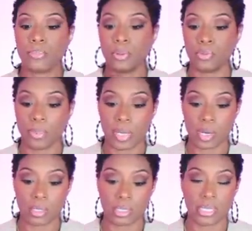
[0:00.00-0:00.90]
They're both by
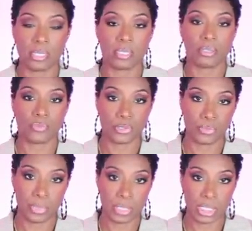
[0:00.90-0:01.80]
All Saints. This
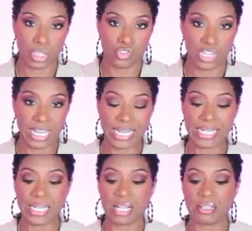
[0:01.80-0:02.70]
first pair is
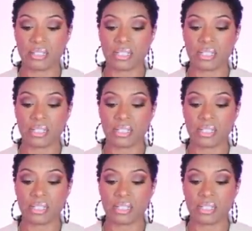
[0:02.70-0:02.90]
$180.